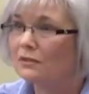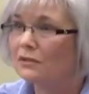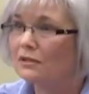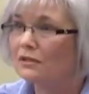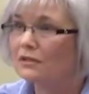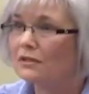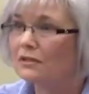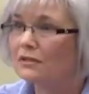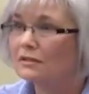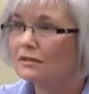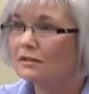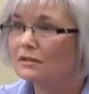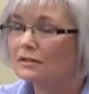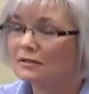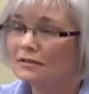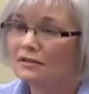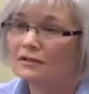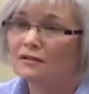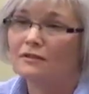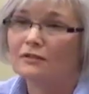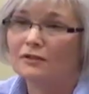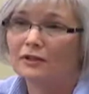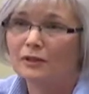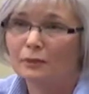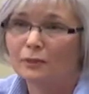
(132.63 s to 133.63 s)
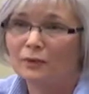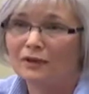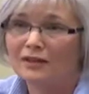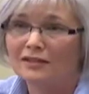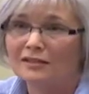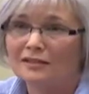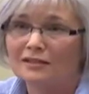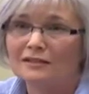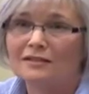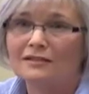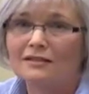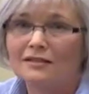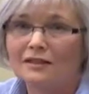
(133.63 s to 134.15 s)
was still very
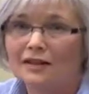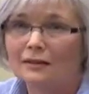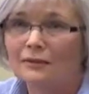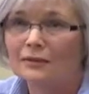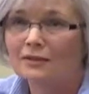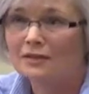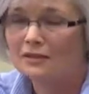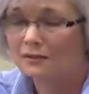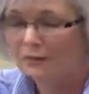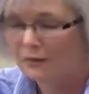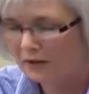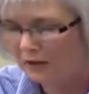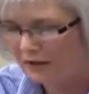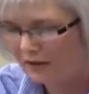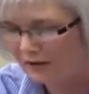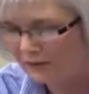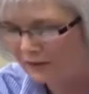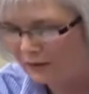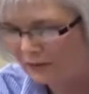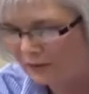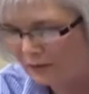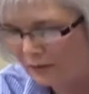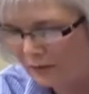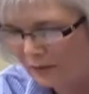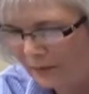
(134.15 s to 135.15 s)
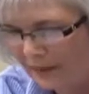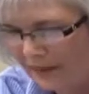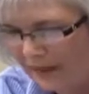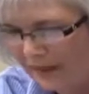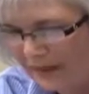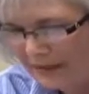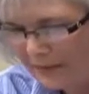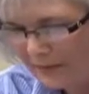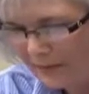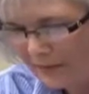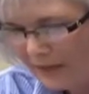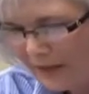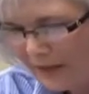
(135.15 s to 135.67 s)
present and I was still recovering from that.